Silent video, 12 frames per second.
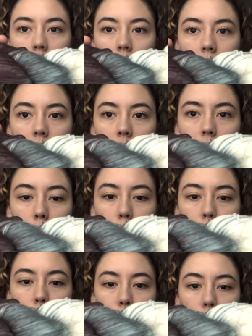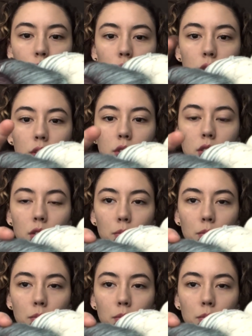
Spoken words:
It's like a purple to